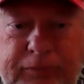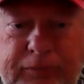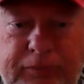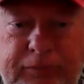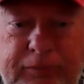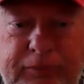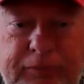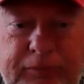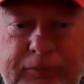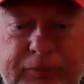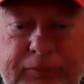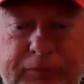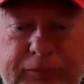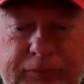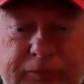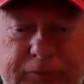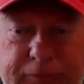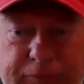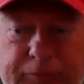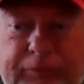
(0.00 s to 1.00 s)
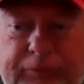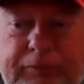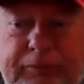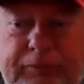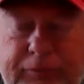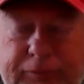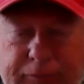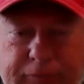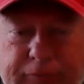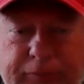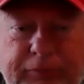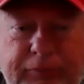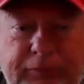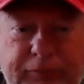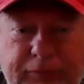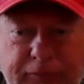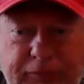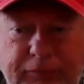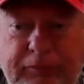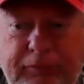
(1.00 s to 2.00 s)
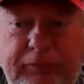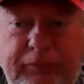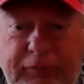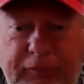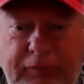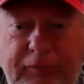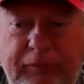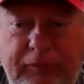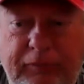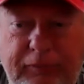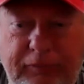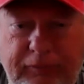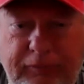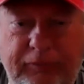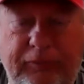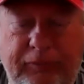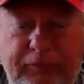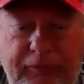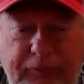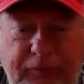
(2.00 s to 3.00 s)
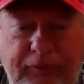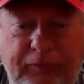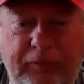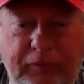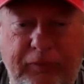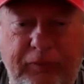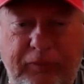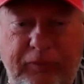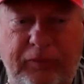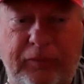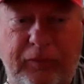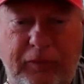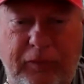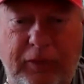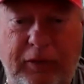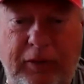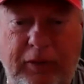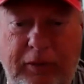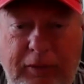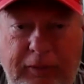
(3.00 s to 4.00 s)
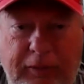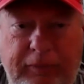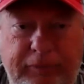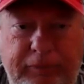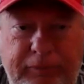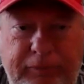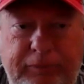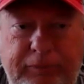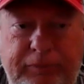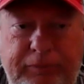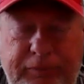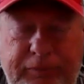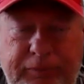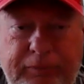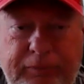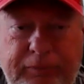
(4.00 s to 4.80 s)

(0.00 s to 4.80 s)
people, right? You get to add more value. Looking